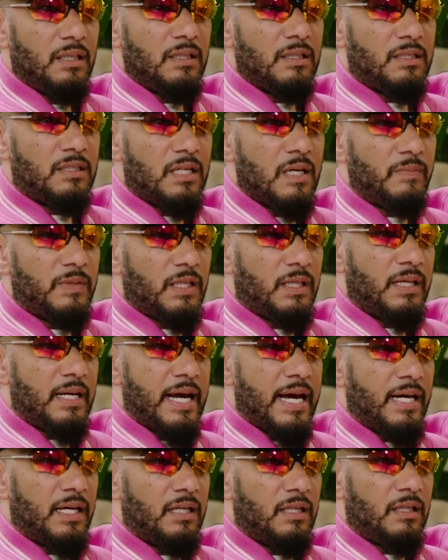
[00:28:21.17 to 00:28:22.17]
something
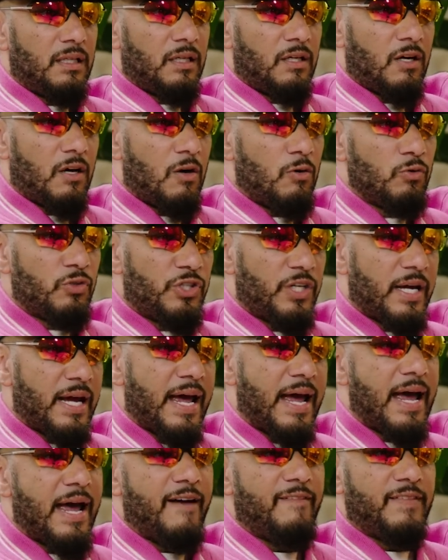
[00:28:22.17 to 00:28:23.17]
that the culture
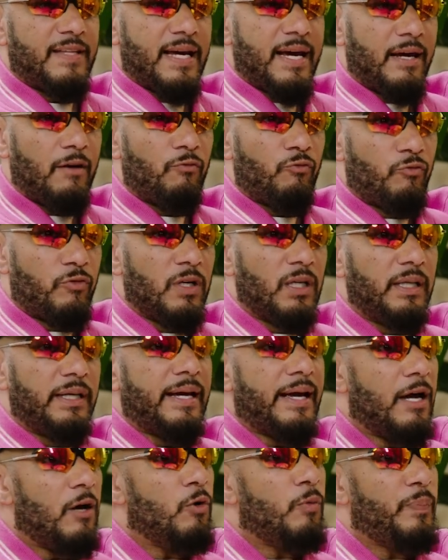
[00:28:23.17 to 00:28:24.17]
have that really
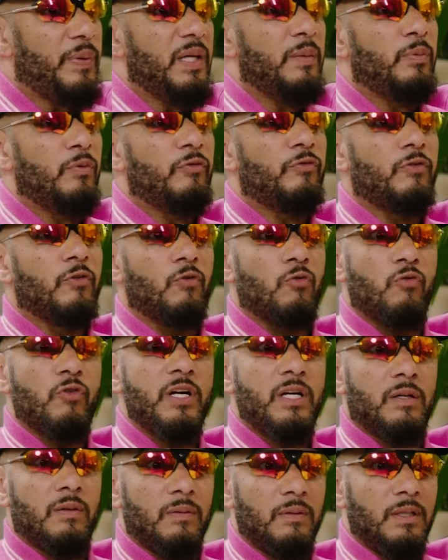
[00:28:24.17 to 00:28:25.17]
help people for
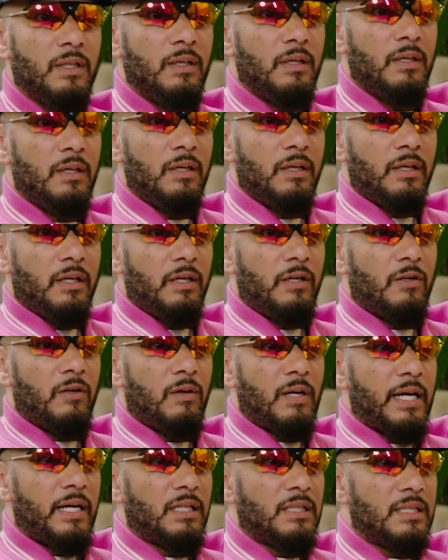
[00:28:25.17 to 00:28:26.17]
real. Yeah. You know,
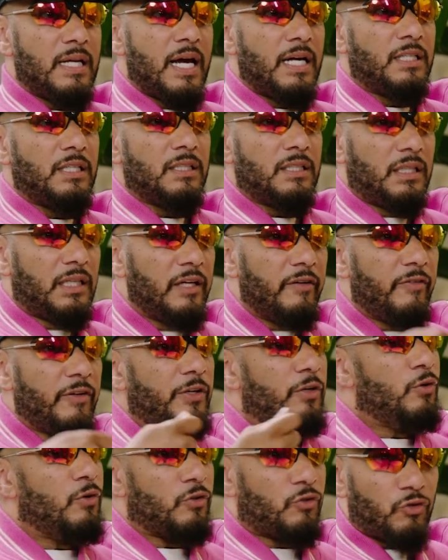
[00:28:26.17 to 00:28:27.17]
like it's not just giving
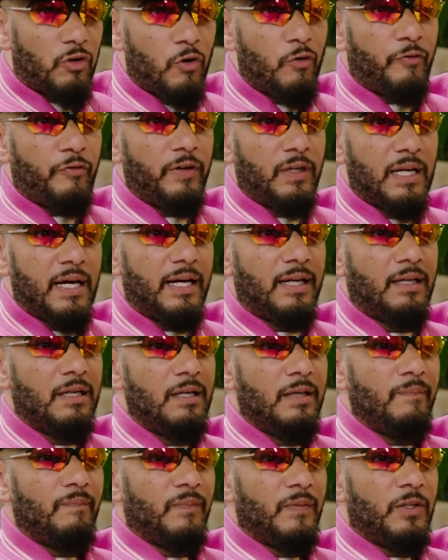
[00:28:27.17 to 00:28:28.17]
you a trophy. Like.
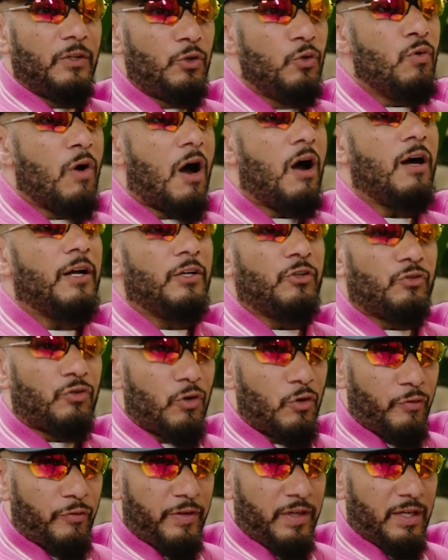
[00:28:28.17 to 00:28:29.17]
You are the
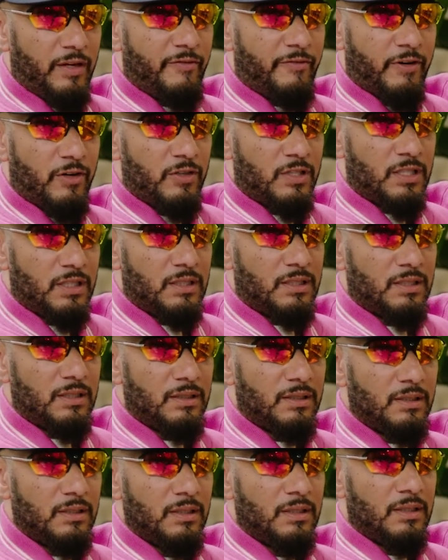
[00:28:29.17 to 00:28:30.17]
trophy in Verzuz.
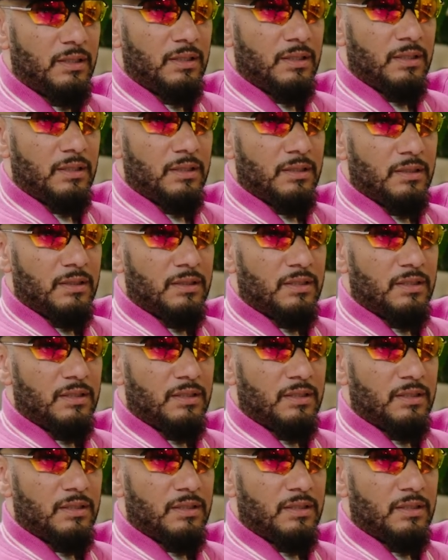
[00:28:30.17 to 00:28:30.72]
Yeah, I,